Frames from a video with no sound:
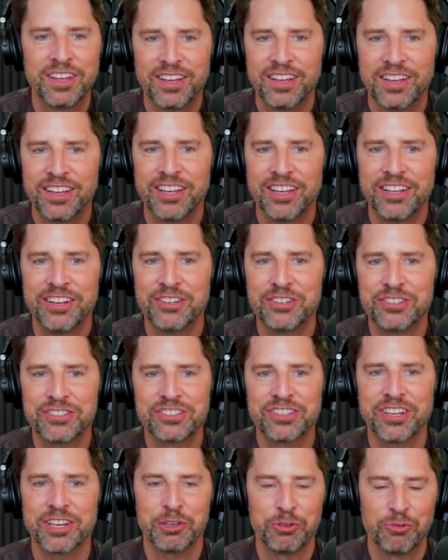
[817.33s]
and you
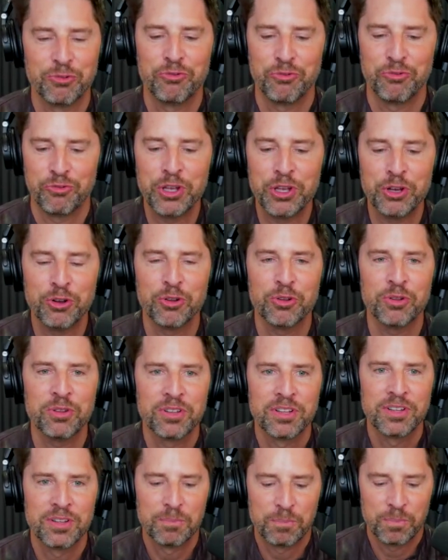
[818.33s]
just like you feel
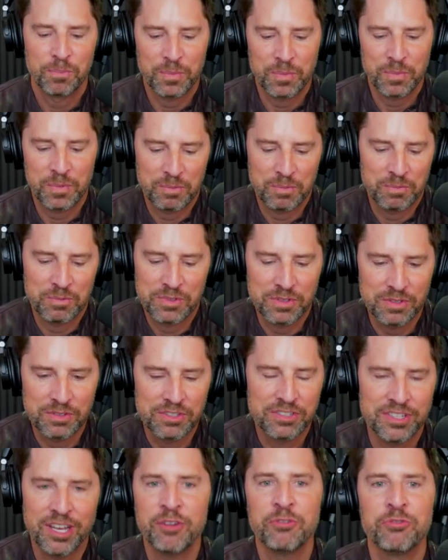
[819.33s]

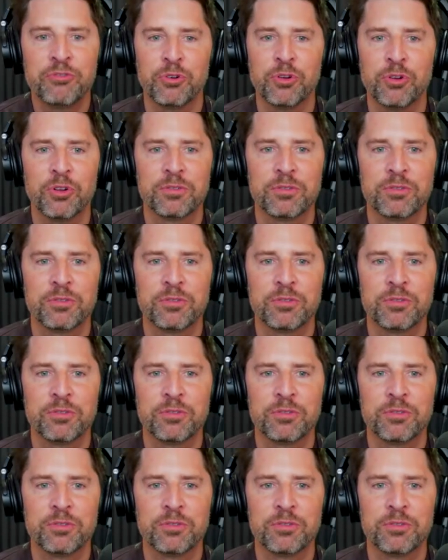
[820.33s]
zenful